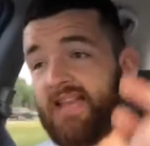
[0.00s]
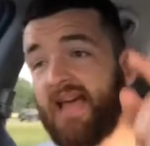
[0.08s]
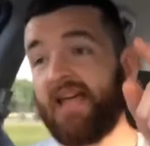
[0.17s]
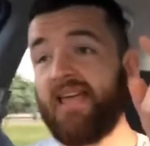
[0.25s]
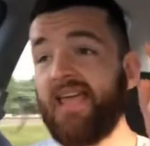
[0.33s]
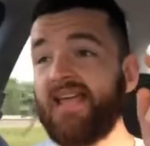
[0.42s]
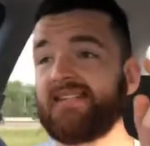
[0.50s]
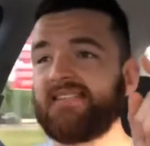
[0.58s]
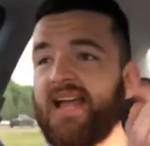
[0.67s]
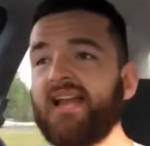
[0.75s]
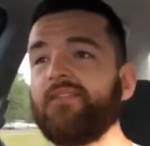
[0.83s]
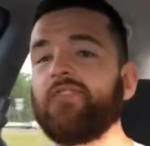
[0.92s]

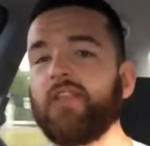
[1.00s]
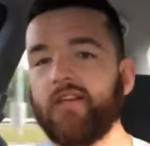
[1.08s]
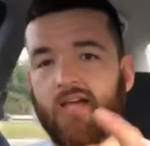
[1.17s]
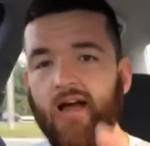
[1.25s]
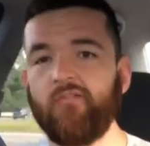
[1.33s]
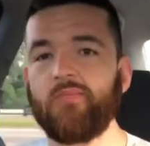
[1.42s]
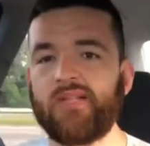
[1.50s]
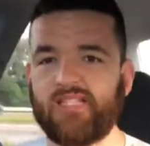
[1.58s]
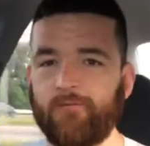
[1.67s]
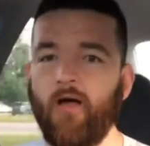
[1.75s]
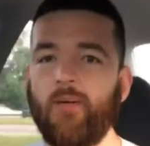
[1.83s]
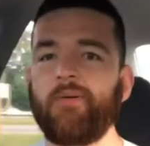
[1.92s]
not even the
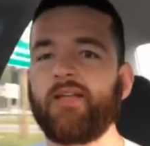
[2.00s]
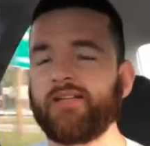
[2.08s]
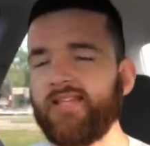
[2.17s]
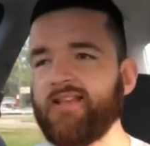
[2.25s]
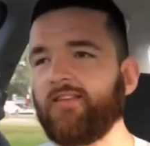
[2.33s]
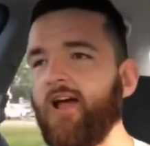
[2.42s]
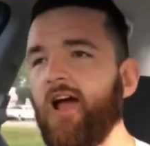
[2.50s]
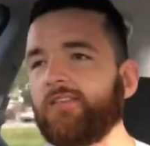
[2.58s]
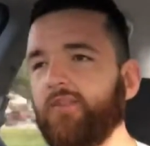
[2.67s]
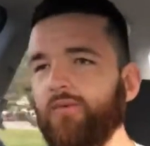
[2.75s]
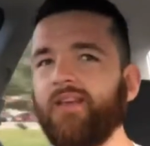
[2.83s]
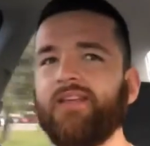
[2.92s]
government's fault because they
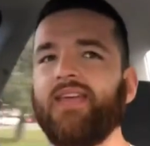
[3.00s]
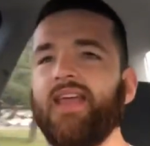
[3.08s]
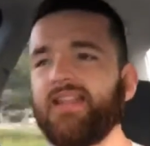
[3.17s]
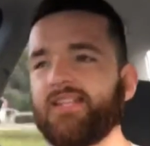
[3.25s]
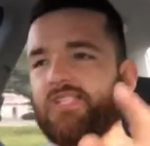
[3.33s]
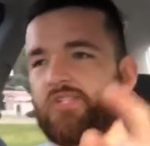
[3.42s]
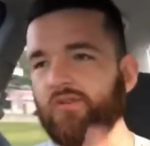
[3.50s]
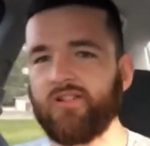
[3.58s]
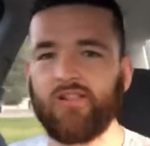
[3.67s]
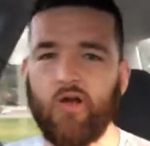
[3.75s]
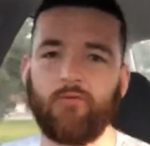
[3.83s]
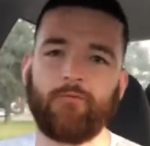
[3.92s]
talked you into getting a
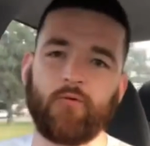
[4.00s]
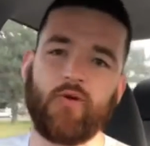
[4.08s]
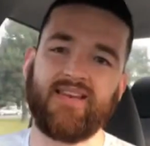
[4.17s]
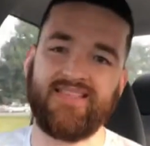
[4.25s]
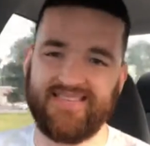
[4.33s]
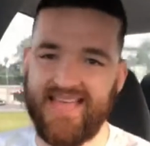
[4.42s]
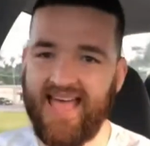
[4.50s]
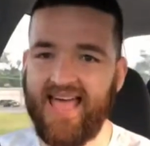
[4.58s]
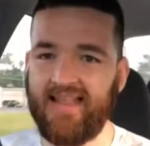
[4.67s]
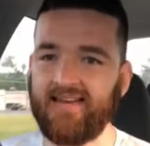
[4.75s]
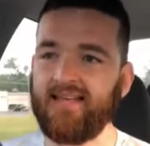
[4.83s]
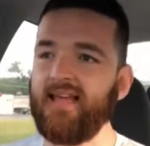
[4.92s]
student loan for a
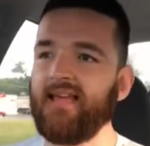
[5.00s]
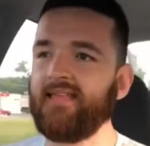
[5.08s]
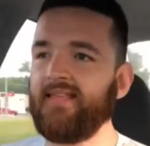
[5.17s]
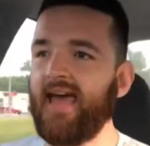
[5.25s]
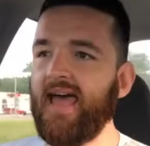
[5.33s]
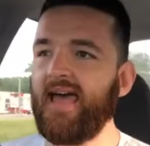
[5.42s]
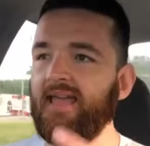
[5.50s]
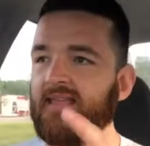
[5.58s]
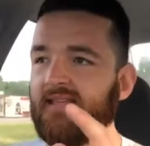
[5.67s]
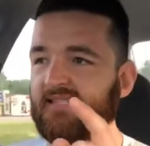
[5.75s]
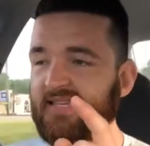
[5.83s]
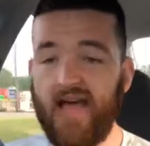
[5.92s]
debt that
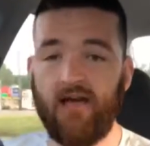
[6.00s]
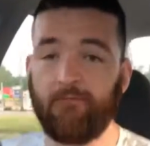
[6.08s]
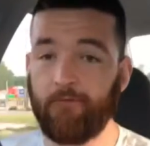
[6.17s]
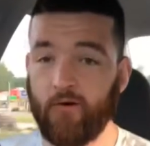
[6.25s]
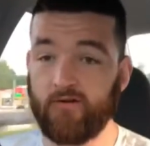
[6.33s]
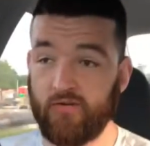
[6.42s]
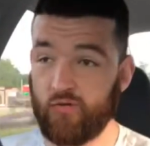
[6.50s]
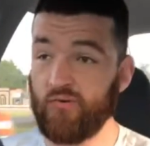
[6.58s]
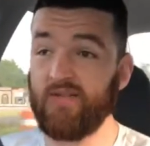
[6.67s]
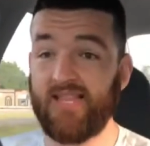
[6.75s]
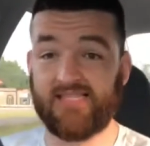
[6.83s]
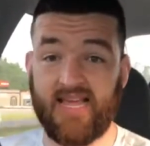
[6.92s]
is now, for a
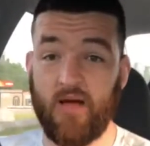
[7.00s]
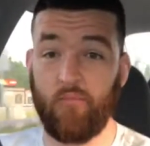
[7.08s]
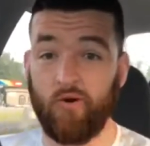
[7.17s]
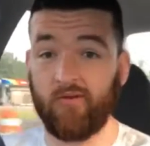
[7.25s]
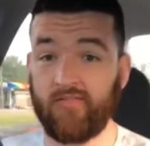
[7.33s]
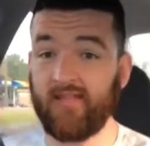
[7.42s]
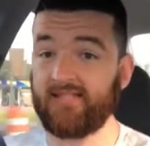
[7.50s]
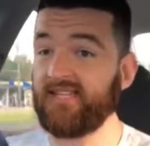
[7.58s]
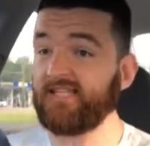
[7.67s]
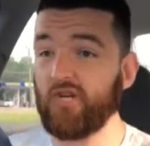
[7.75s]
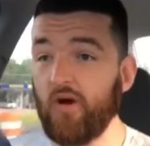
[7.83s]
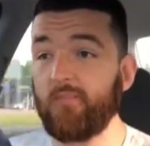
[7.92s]
degree that's now worthless.
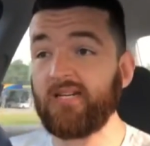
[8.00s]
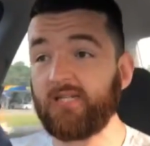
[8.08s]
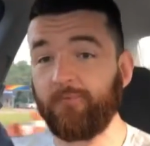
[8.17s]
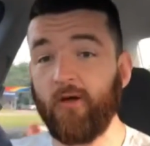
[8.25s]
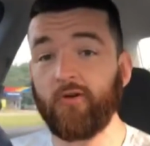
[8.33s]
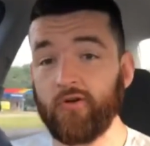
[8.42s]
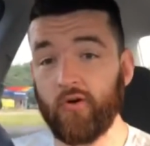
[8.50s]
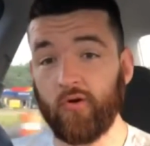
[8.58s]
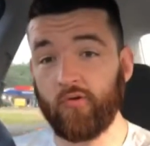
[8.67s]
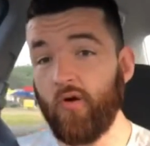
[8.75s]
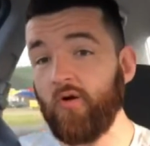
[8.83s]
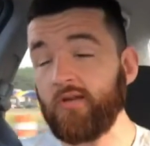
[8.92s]
It's nobody's fault. You're a
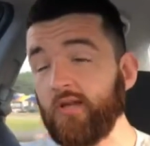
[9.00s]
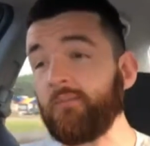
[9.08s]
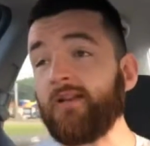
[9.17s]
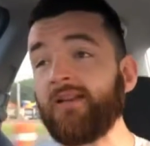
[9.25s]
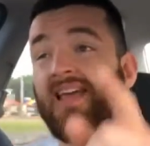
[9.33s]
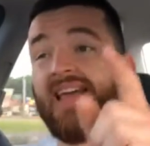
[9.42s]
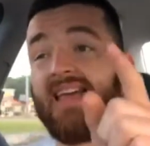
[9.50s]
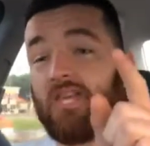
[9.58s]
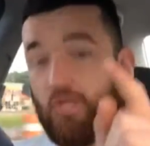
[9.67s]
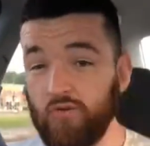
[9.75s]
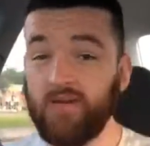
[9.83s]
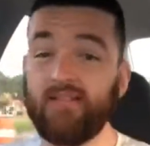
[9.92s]
grown human.
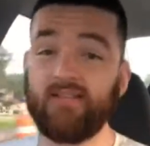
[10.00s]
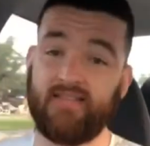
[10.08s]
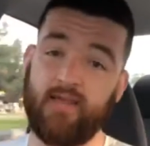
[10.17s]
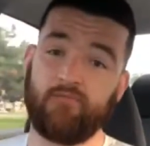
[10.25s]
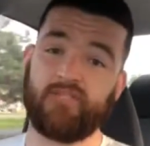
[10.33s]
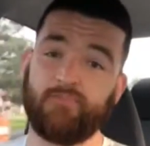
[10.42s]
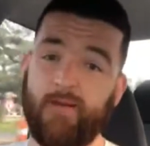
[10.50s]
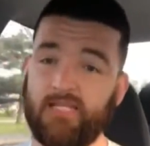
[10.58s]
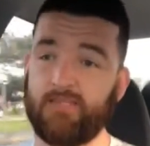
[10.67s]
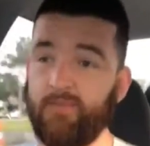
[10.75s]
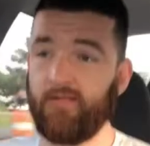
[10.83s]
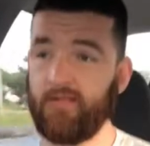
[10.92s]
You need to take
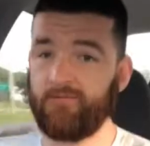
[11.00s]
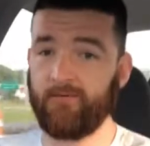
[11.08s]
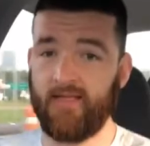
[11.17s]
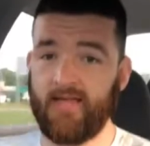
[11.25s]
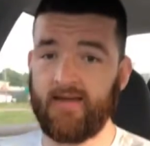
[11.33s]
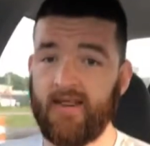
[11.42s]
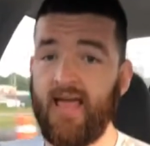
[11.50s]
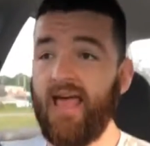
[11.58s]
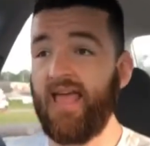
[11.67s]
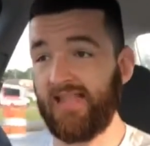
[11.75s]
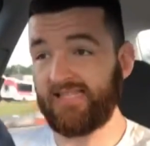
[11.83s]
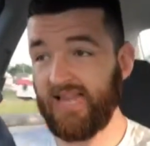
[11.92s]
responsibility for that.
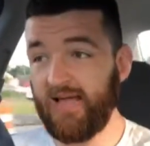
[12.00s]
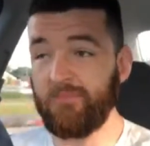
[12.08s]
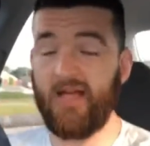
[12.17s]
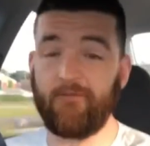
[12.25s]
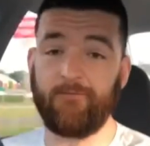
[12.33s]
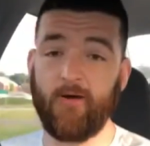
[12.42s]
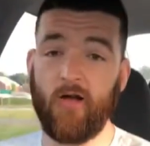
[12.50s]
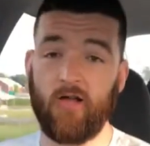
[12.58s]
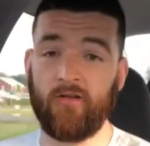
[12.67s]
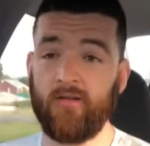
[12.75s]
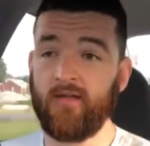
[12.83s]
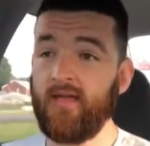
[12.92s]
It's not my
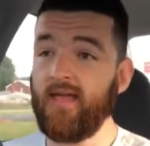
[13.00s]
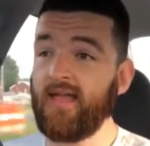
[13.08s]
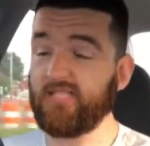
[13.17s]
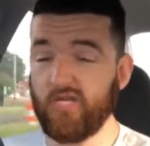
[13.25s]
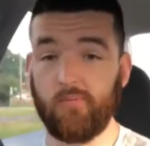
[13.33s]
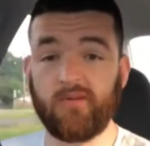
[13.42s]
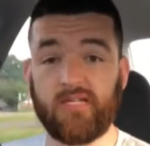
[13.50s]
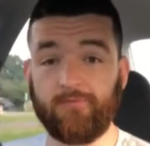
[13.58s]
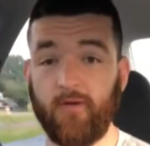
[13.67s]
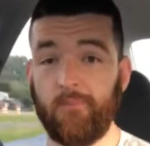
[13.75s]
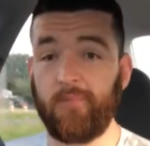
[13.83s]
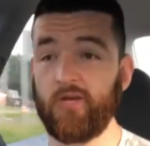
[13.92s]
fault. It's nobody's
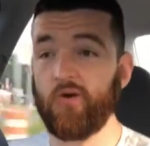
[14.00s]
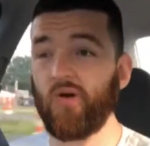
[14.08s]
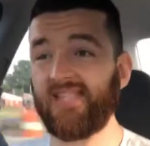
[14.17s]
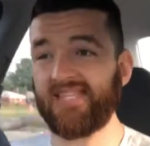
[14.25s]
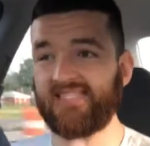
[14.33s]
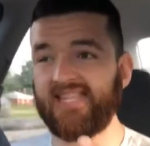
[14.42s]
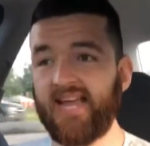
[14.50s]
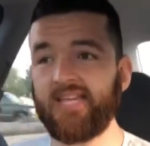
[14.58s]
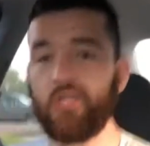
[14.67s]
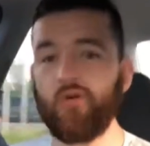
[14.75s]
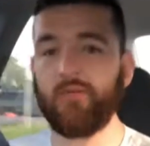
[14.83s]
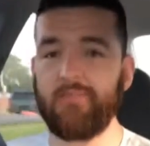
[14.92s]
fault but your own. And the
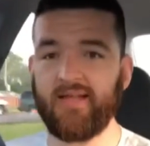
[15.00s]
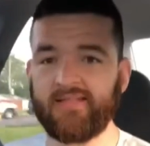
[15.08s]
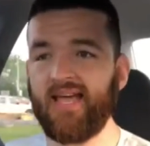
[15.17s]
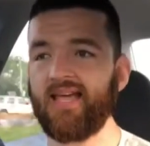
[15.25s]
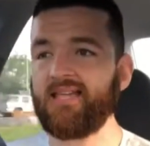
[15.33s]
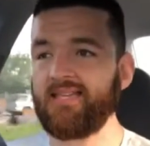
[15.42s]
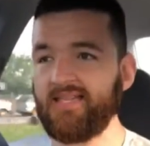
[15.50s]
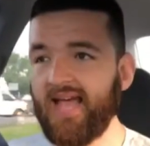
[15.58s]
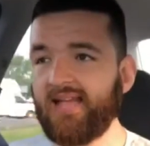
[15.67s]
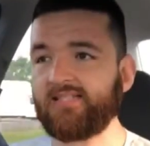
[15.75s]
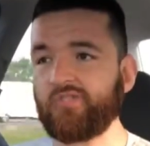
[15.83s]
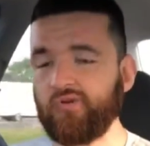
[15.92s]
second you admit that,
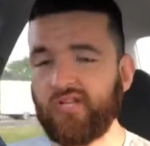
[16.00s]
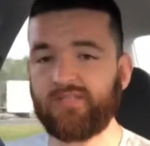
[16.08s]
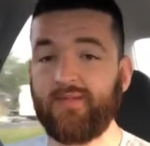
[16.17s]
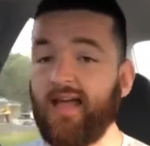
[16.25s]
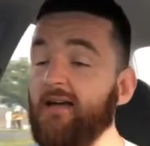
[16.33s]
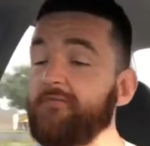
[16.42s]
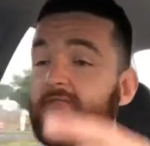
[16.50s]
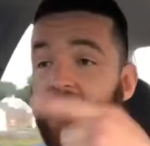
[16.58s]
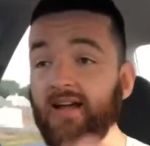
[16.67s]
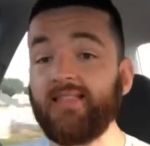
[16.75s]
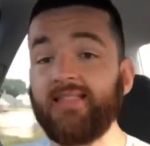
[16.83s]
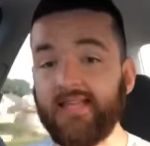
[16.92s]
yes, trust me, I've
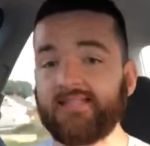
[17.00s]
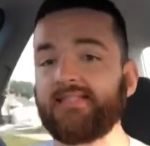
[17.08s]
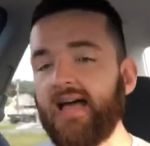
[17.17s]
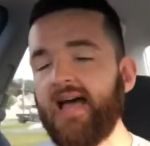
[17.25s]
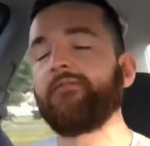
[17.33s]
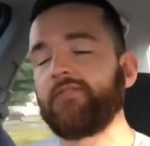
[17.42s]
done this.